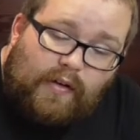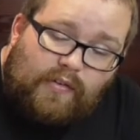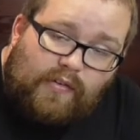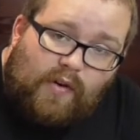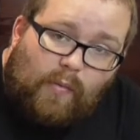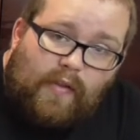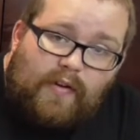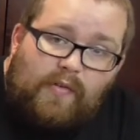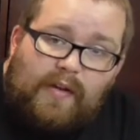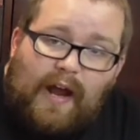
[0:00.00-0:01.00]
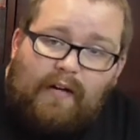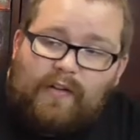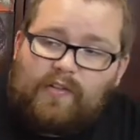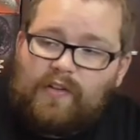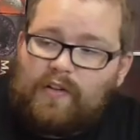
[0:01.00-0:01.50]
So you've got one of the new
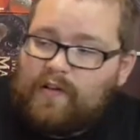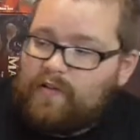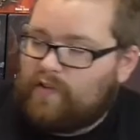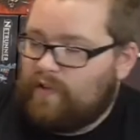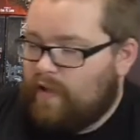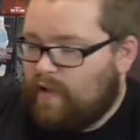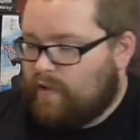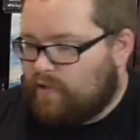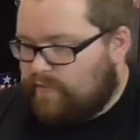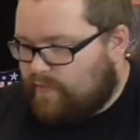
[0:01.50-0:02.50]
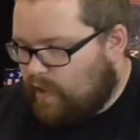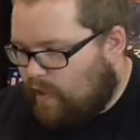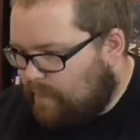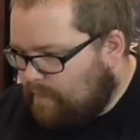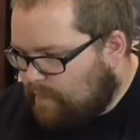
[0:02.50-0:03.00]
characters, you've
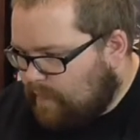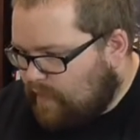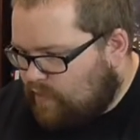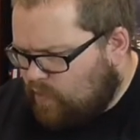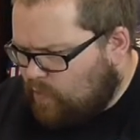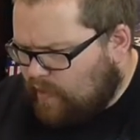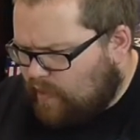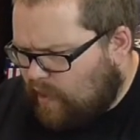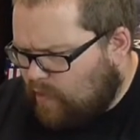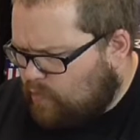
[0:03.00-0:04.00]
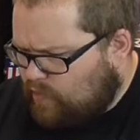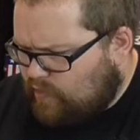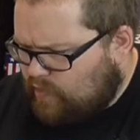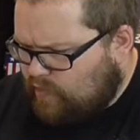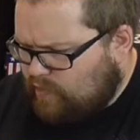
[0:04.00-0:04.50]
got 2 of the
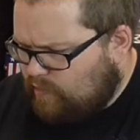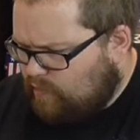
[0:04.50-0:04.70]
ghosts.